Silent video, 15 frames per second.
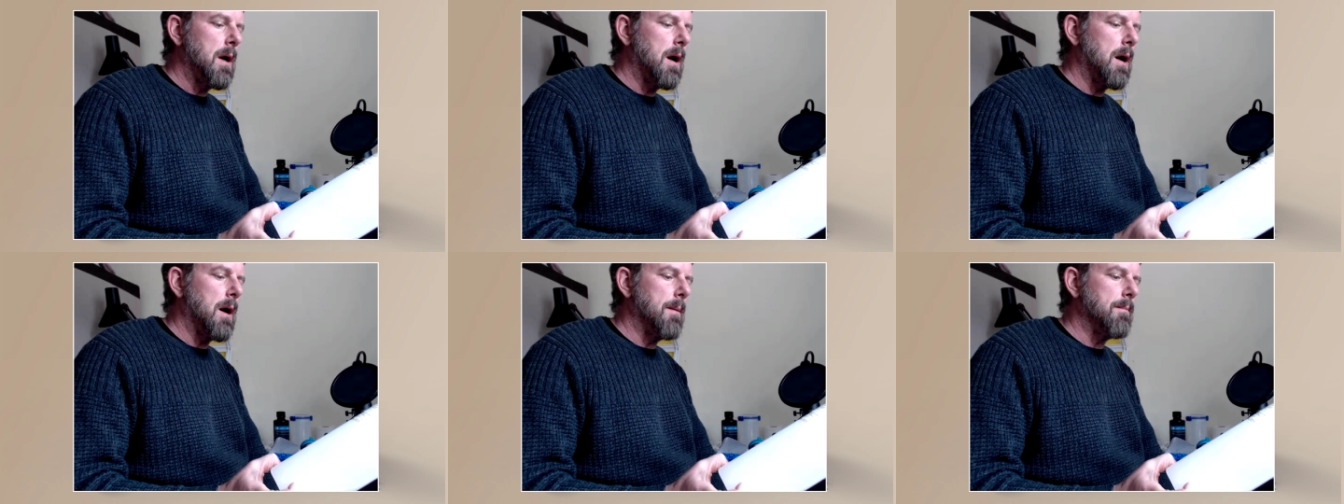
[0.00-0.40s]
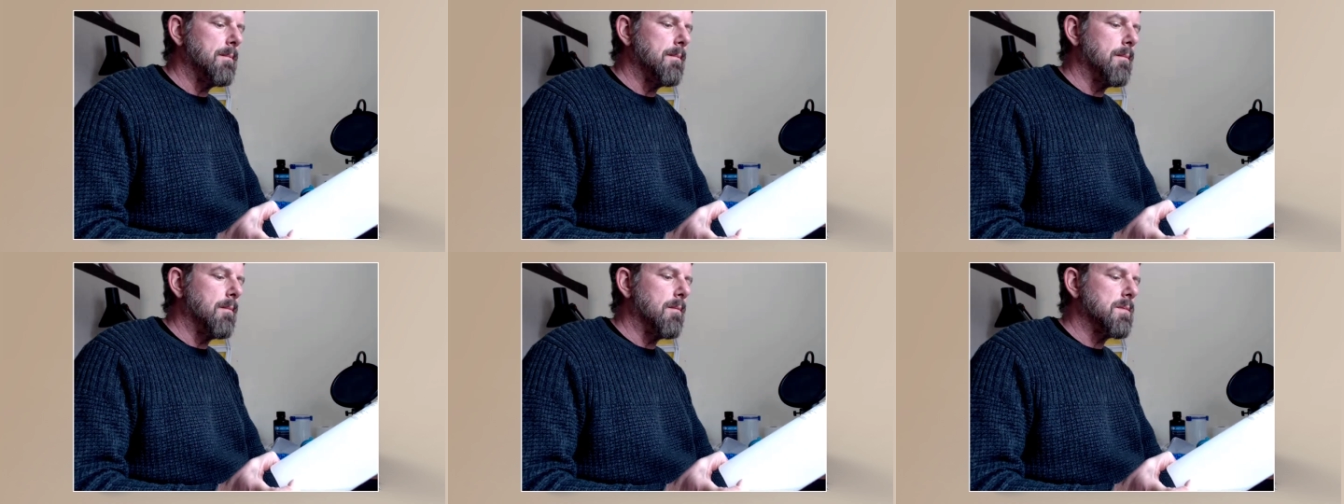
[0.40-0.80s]

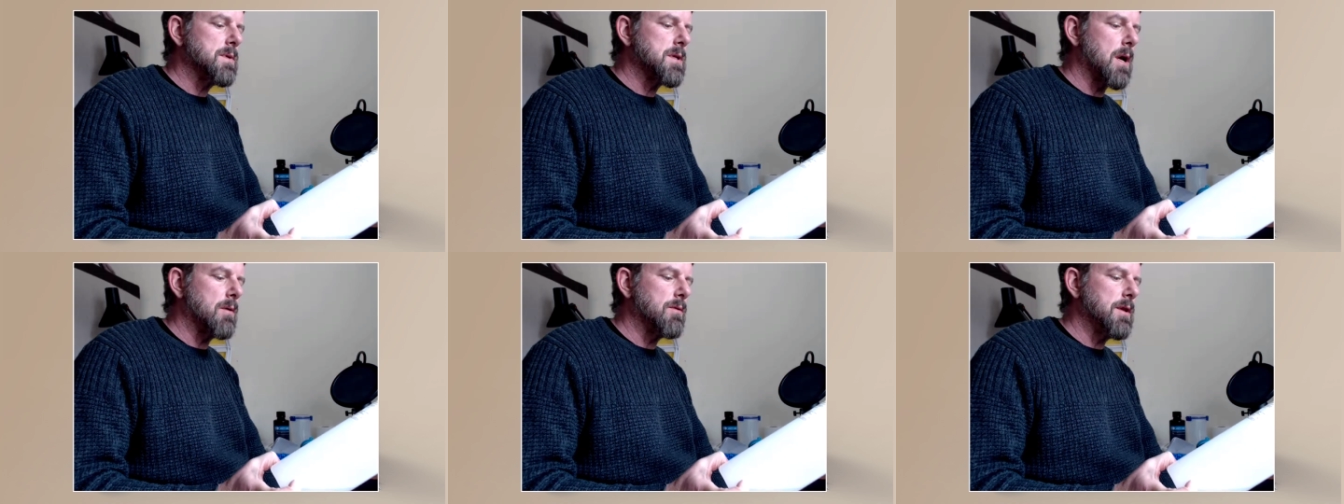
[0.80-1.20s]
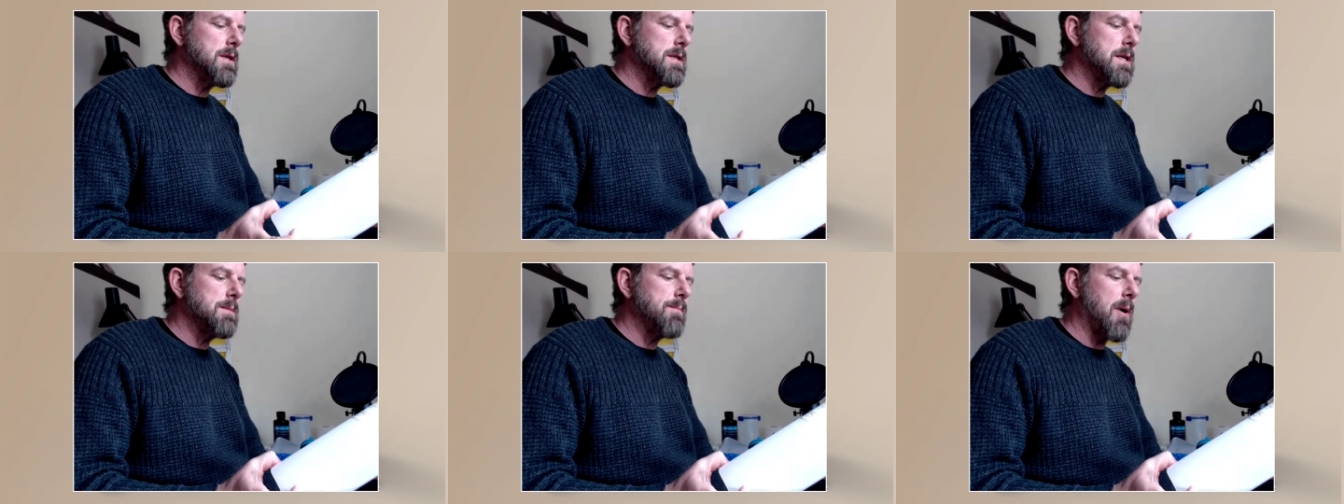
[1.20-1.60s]
Um, so
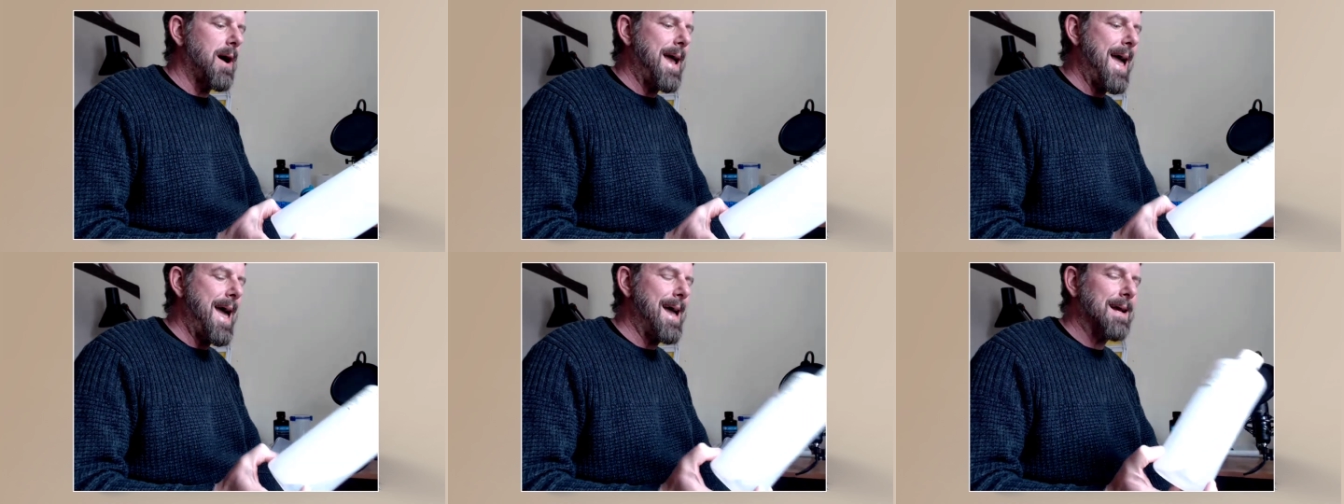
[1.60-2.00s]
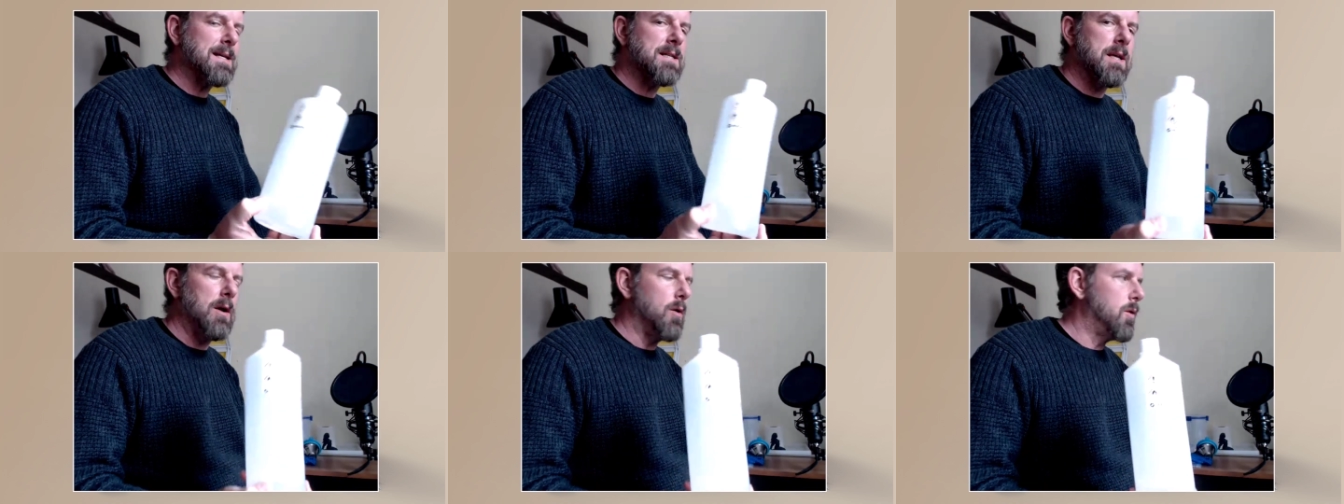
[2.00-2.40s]
this is by
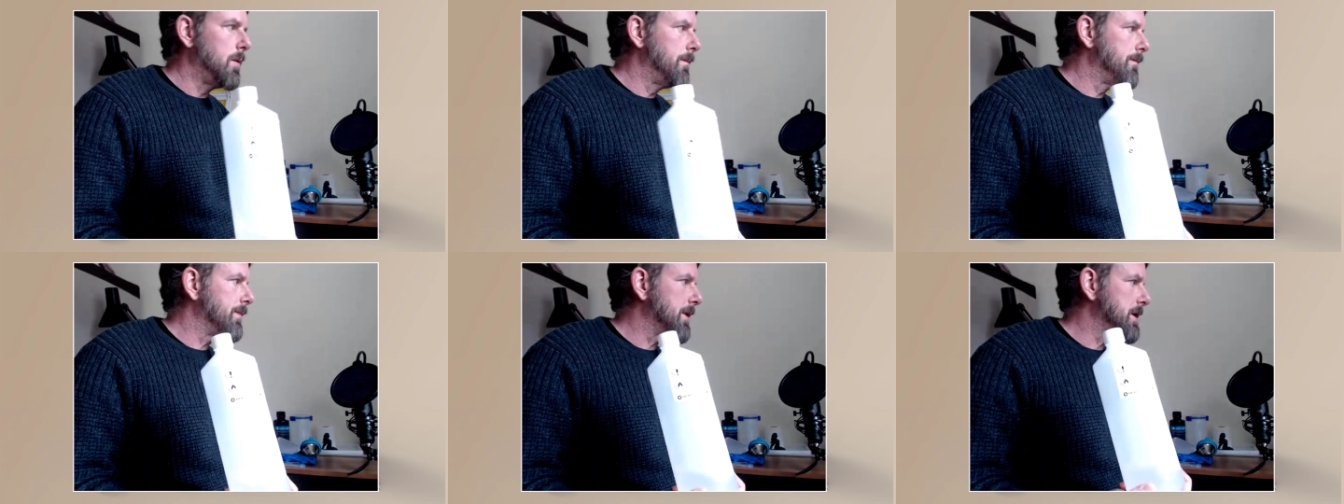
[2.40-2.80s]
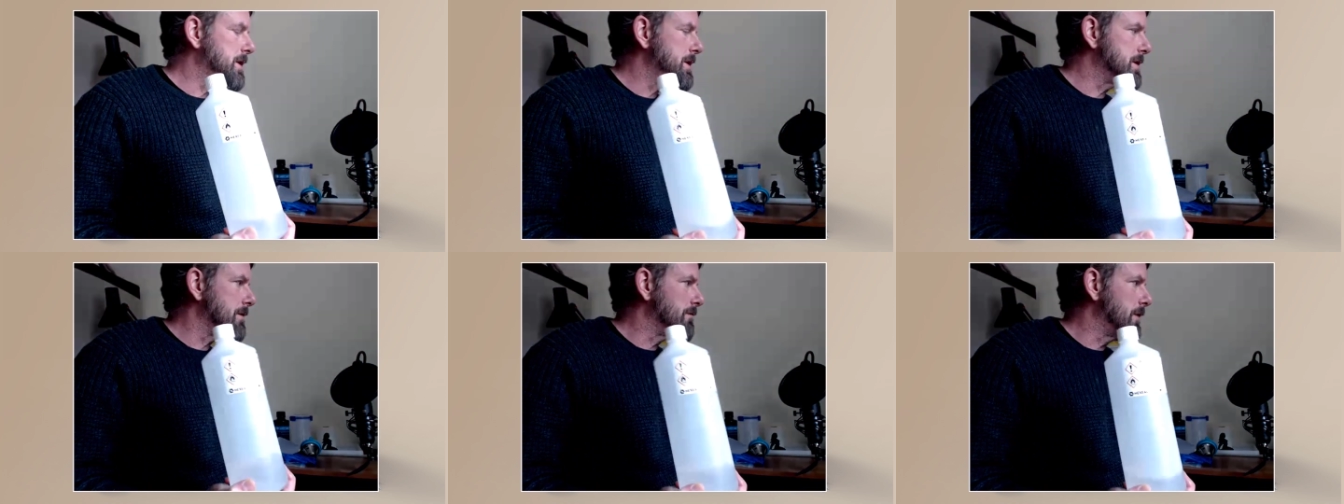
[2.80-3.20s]
Hexeal.
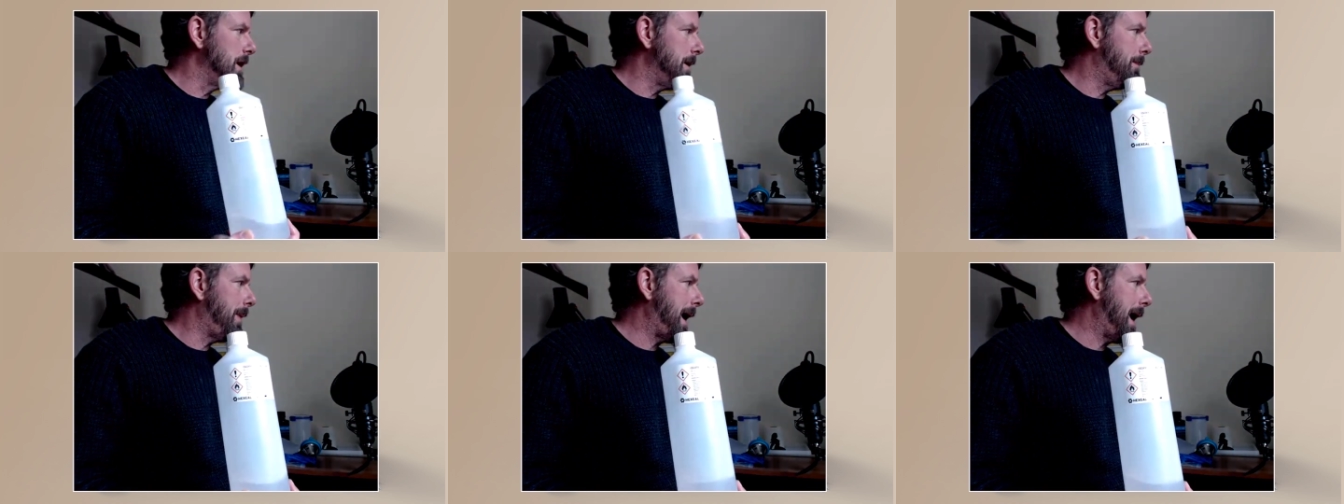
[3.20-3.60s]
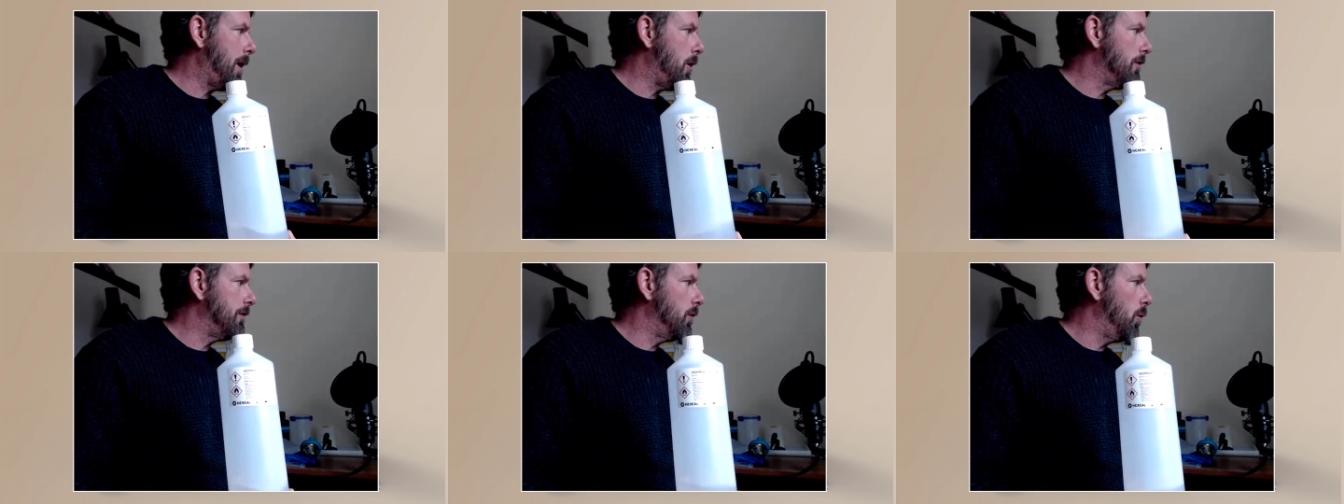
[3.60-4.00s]
This is a really
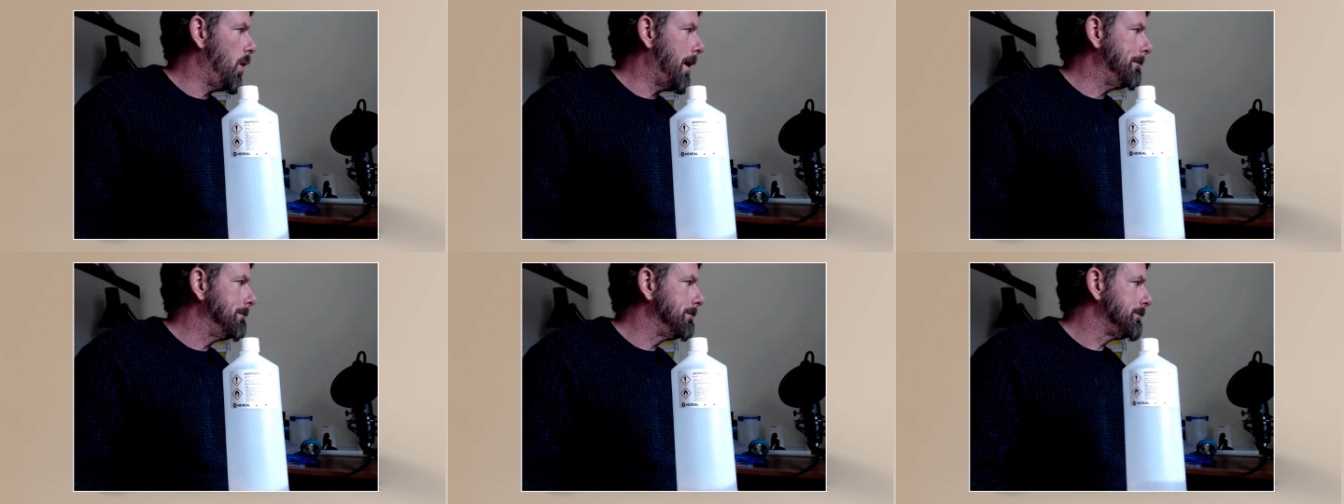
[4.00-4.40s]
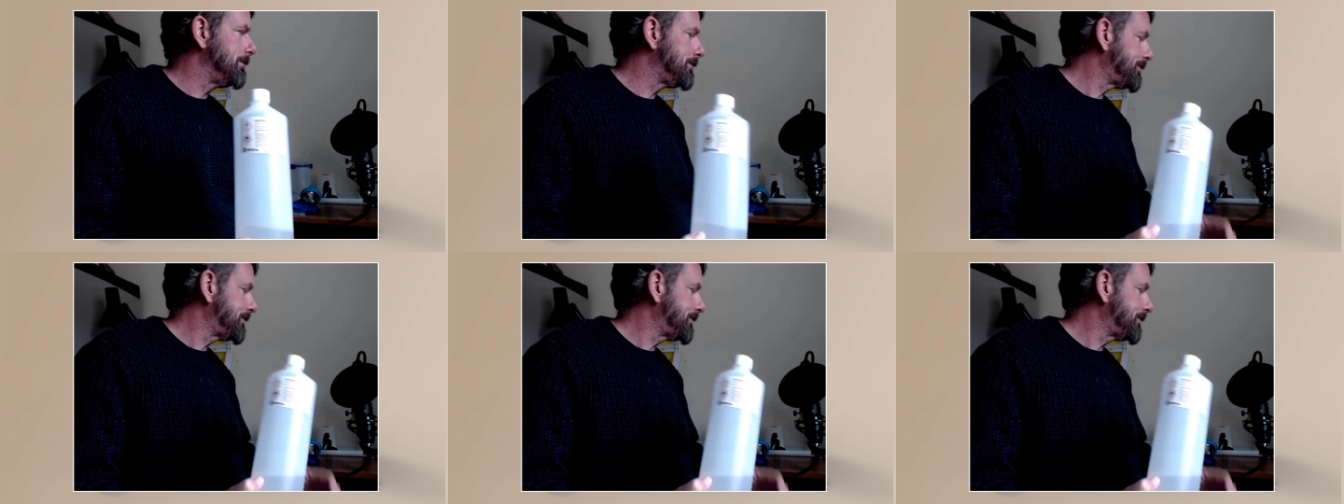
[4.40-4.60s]
powerful one.